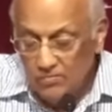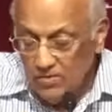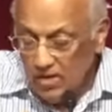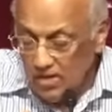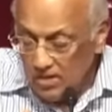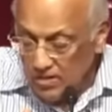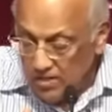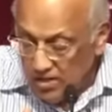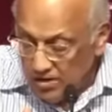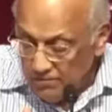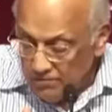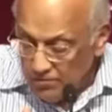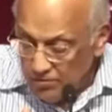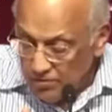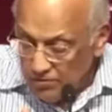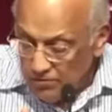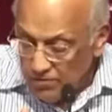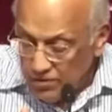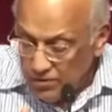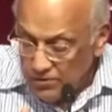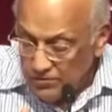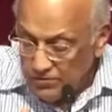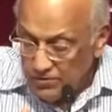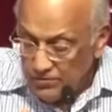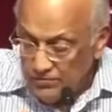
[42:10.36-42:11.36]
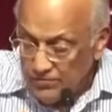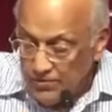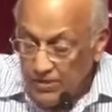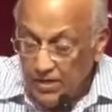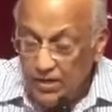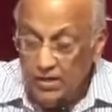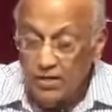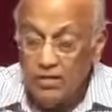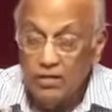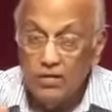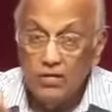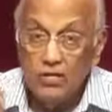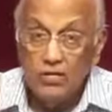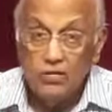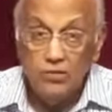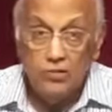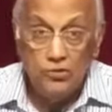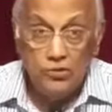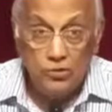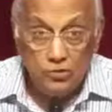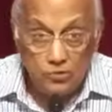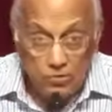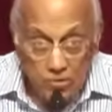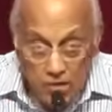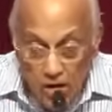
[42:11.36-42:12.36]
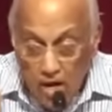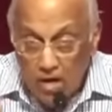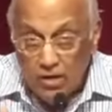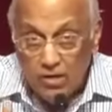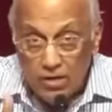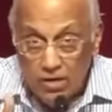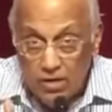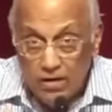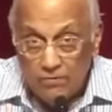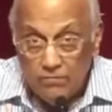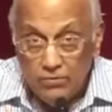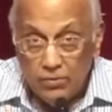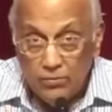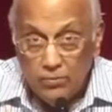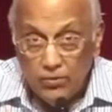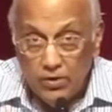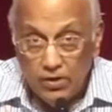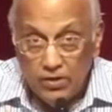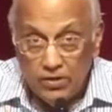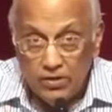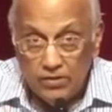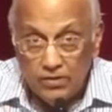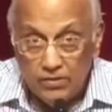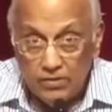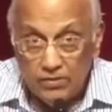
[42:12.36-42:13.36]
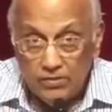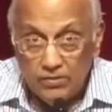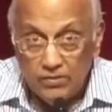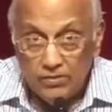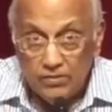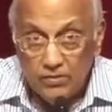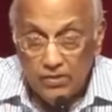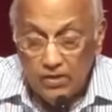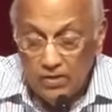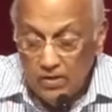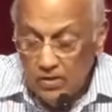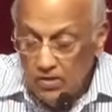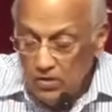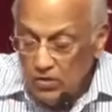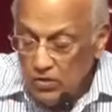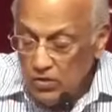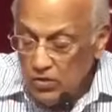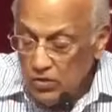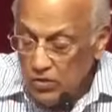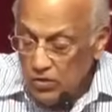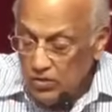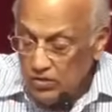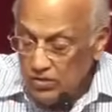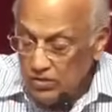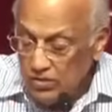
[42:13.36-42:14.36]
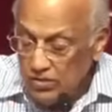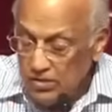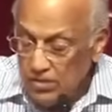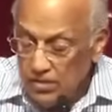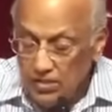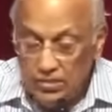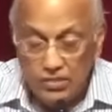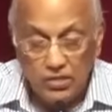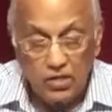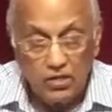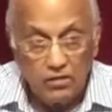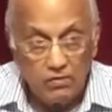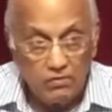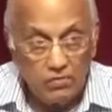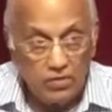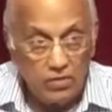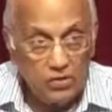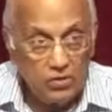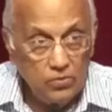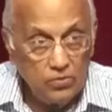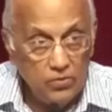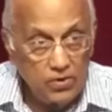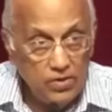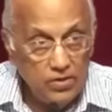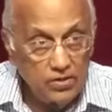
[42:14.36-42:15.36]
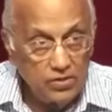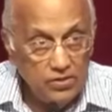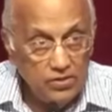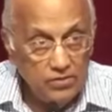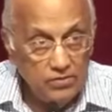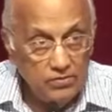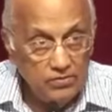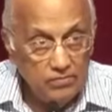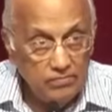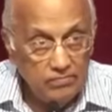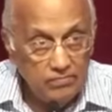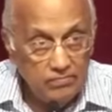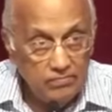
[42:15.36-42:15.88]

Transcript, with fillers: And therefore, verse fifteen, do not love the world, nor the things that are in the world.